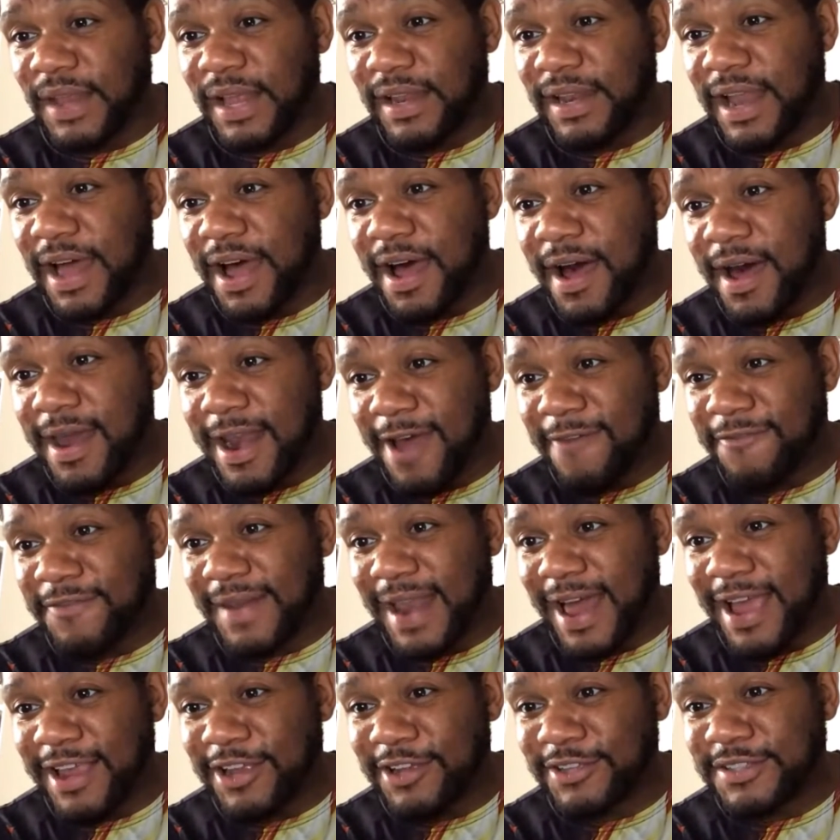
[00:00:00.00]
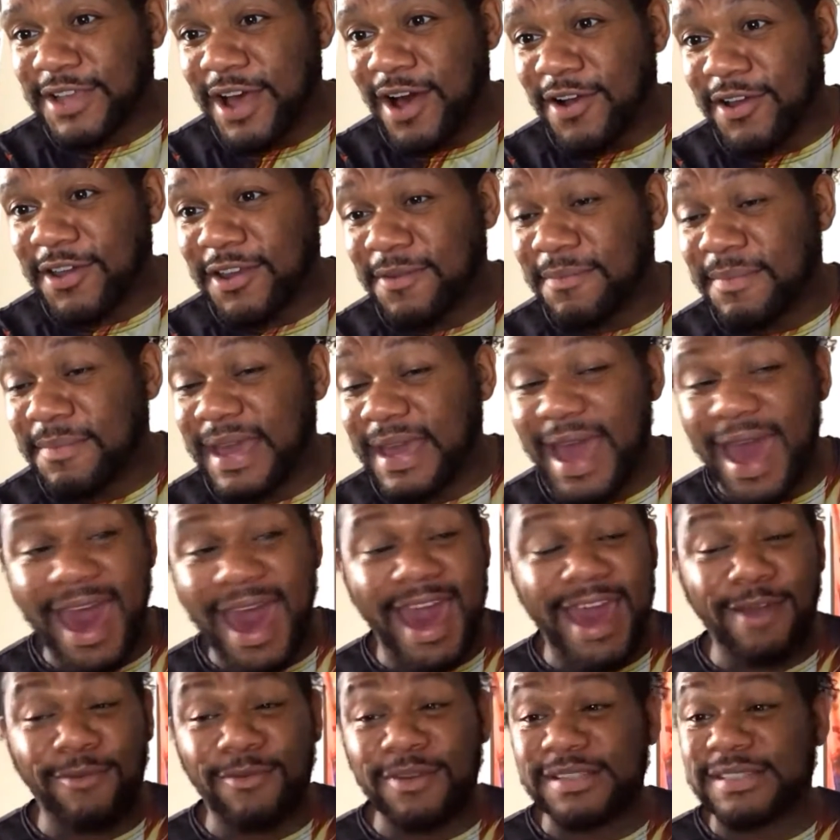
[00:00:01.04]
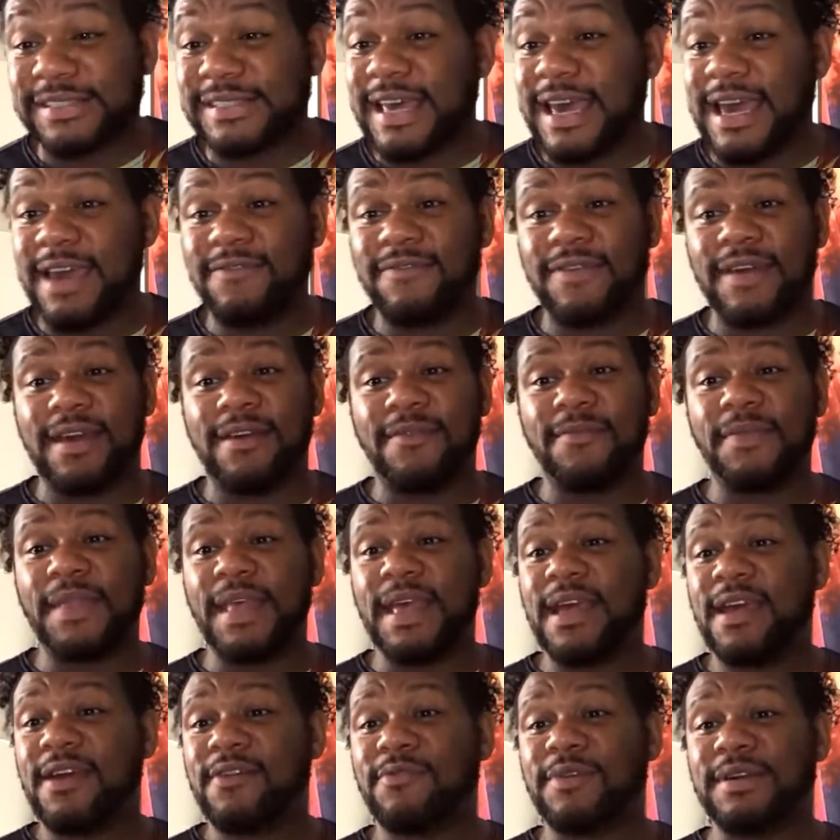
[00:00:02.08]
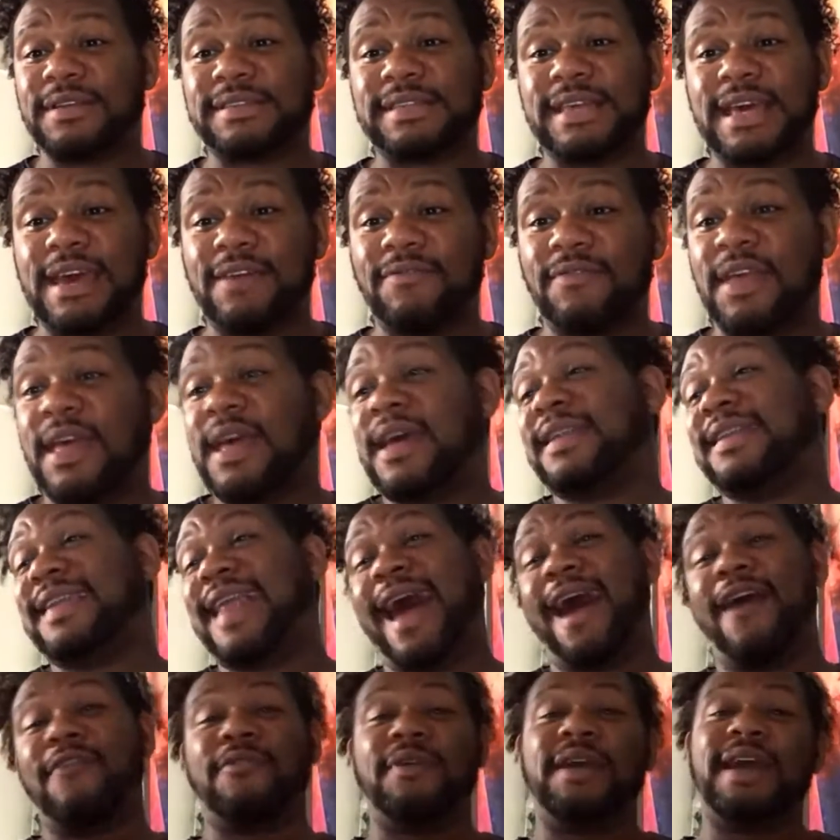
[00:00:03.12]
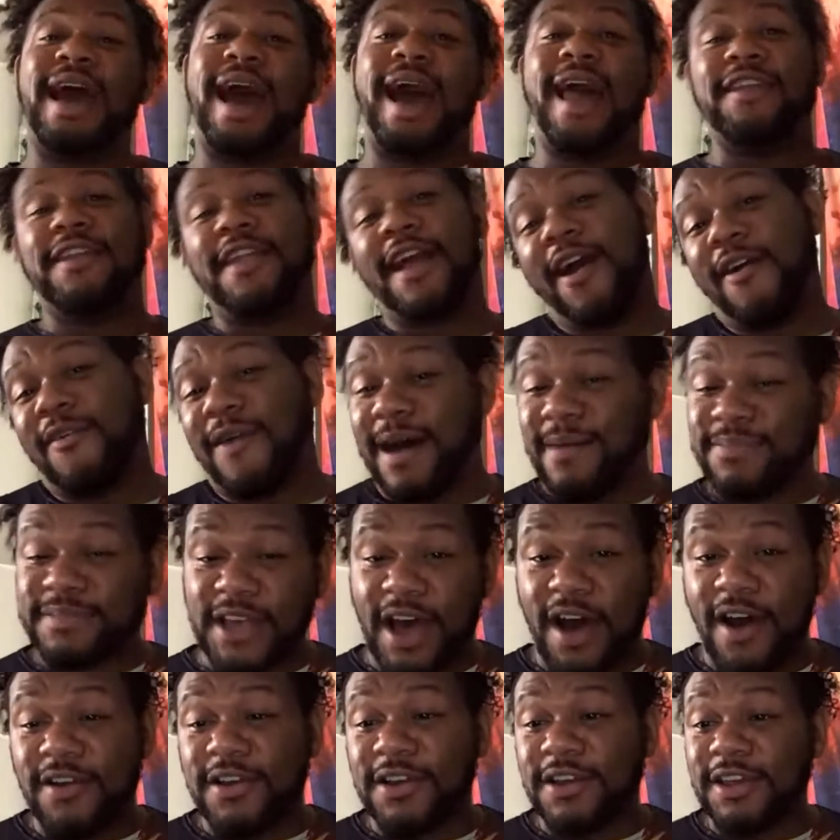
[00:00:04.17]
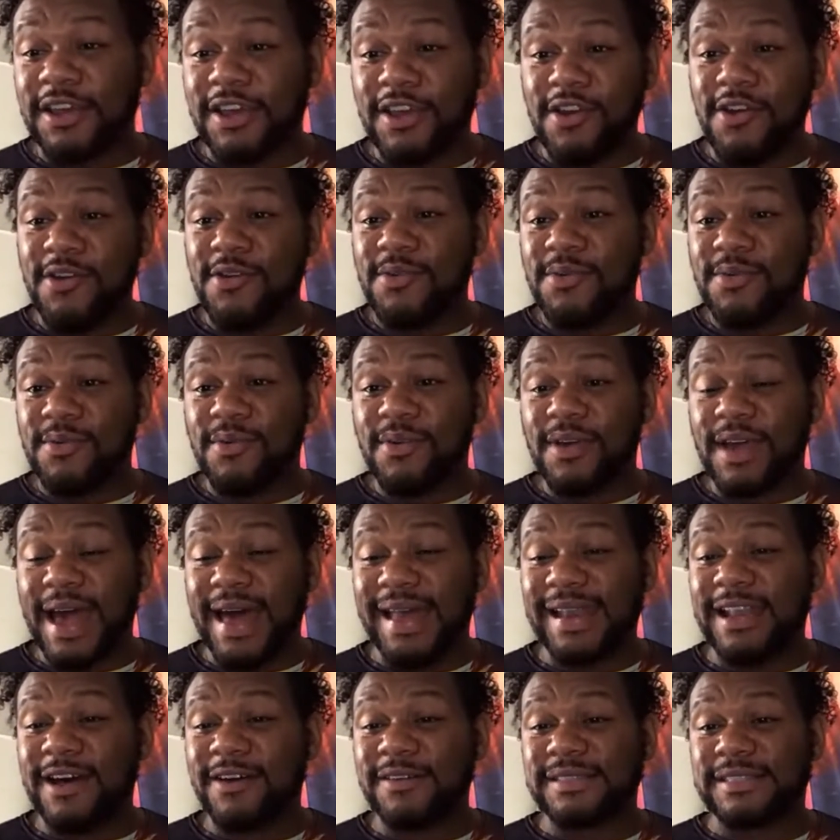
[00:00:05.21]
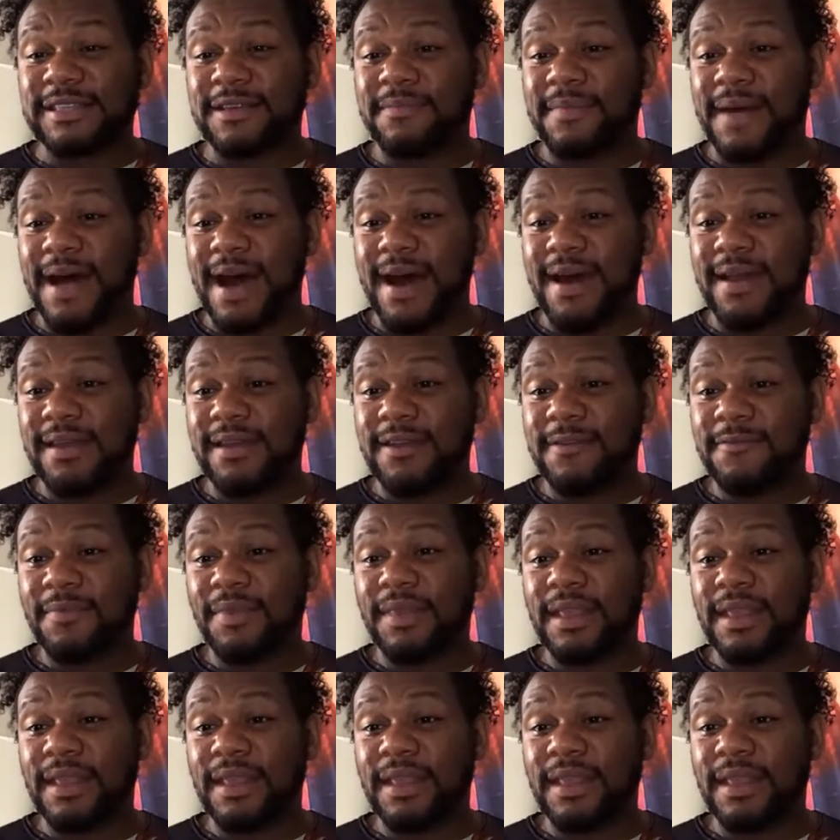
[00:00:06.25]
Lord, I feel like you're talking to me. Hey, receive it. Receive. Nari, I know I'm talking to you. Hello, somebody.